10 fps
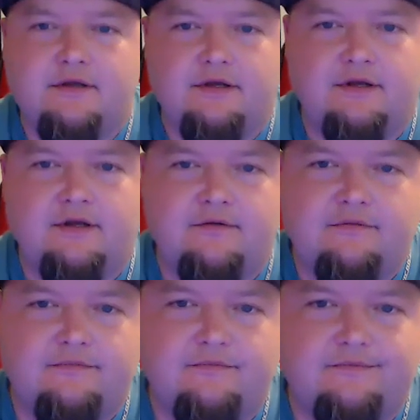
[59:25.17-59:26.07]
You
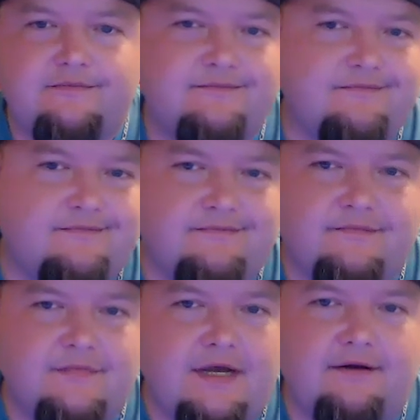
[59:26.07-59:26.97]
know,
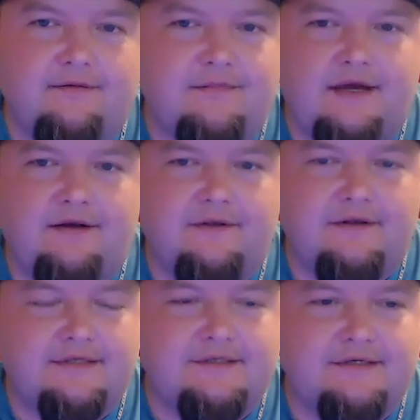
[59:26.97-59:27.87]
I don't. I don't think
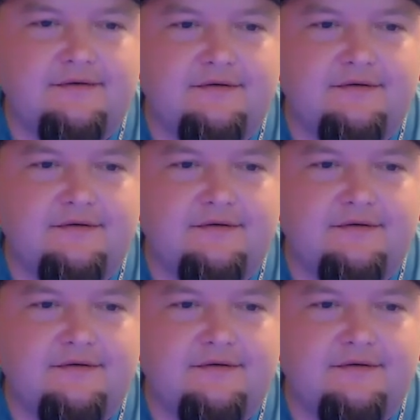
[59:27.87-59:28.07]
that's it.